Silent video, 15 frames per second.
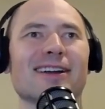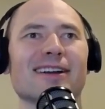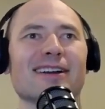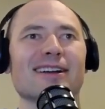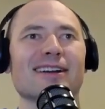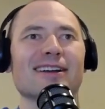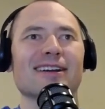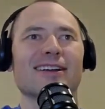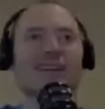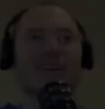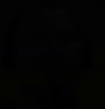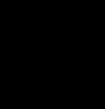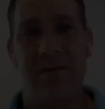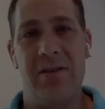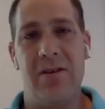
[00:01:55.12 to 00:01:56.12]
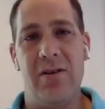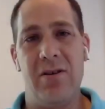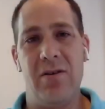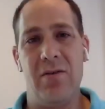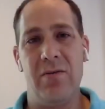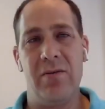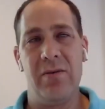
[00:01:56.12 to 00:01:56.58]
Sure.
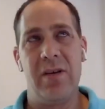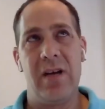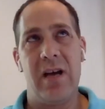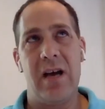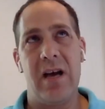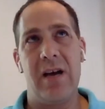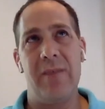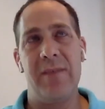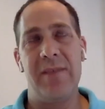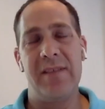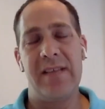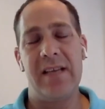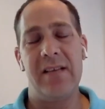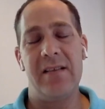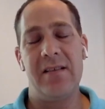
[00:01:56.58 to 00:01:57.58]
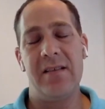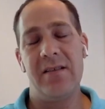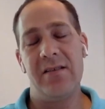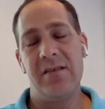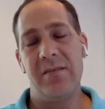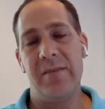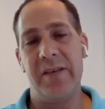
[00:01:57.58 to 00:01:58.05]
So I'm a
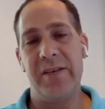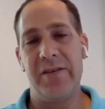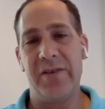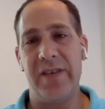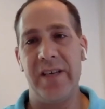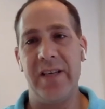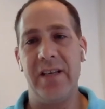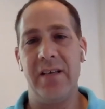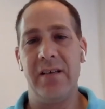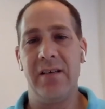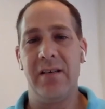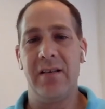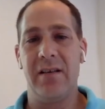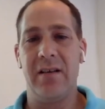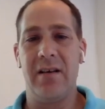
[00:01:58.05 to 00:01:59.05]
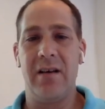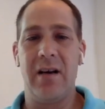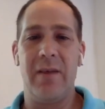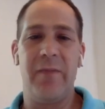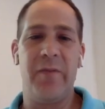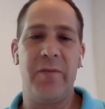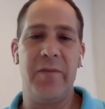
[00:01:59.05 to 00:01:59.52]
statistician by training.
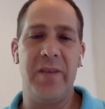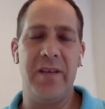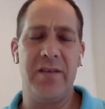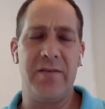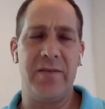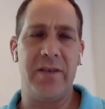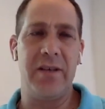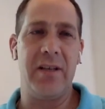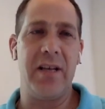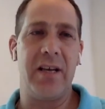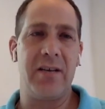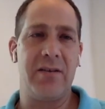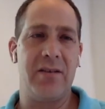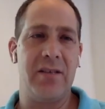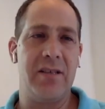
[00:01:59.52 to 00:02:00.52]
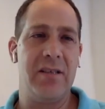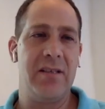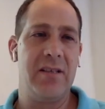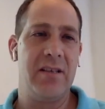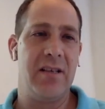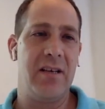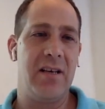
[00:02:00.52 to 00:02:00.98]
I'm from Israel, actually,
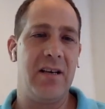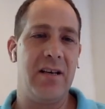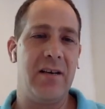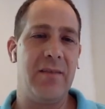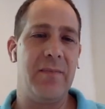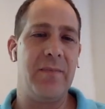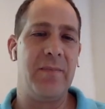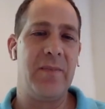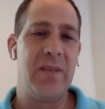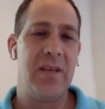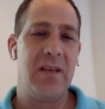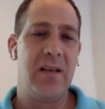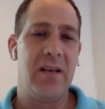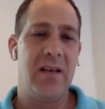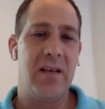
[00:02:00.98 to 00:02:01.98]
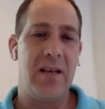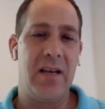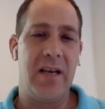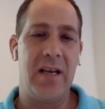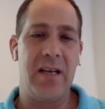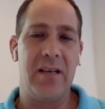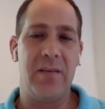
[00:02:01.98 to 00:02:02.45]

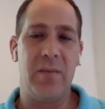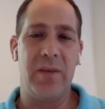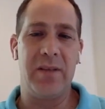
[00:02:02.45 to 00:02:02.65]
and